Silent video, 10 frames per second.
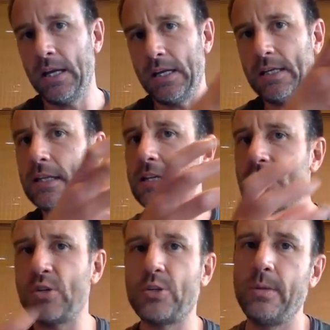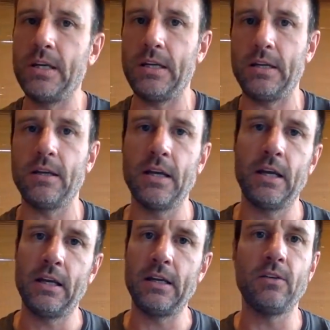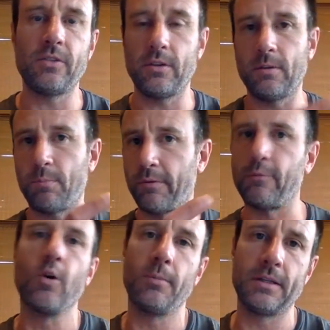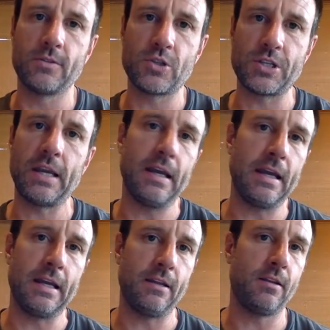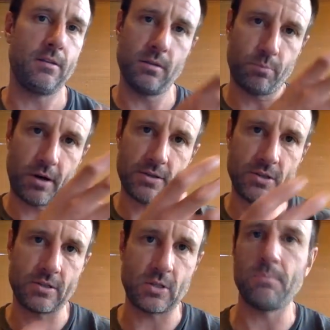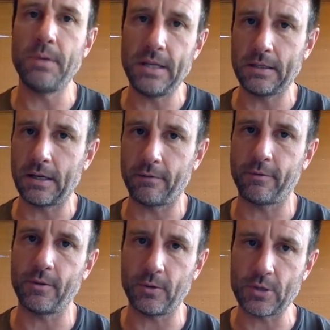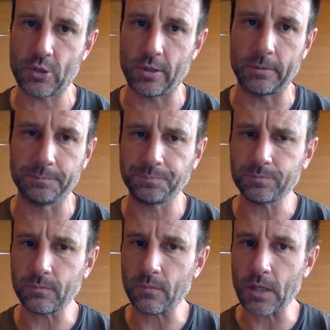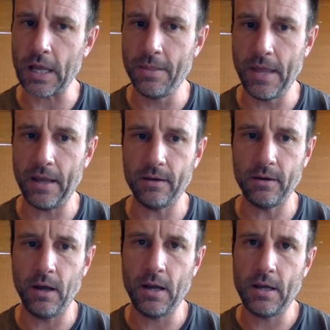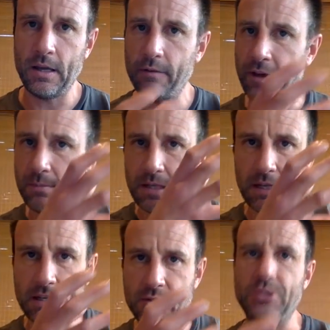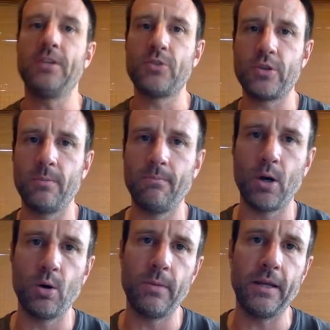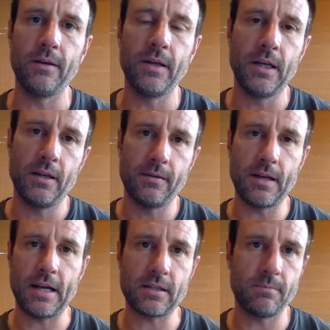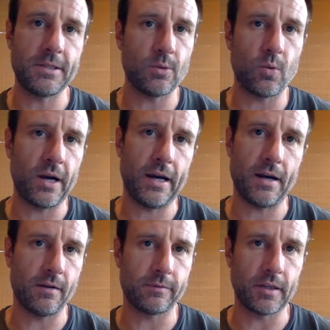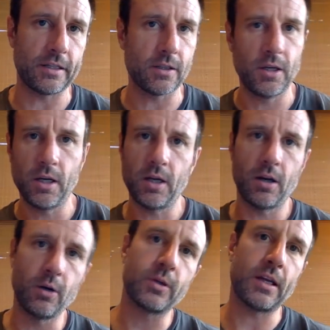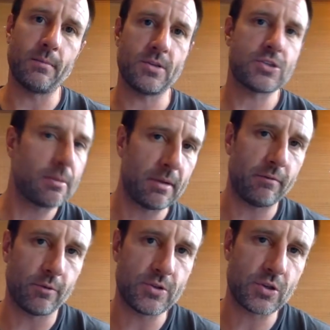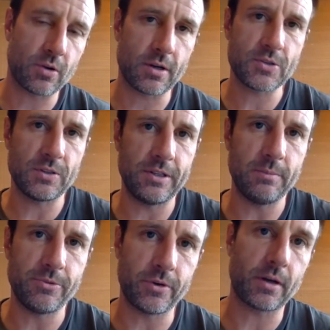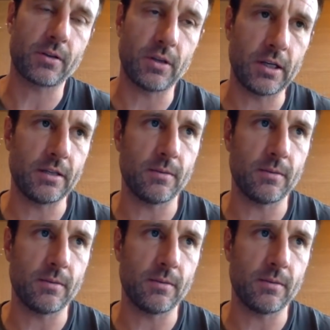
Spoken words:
It eases me into the performance and the presence and being there for the listener. And then if I'm eased into the moment, then I can be aware of like, okay, I'm going to send my voice across the deep dark night.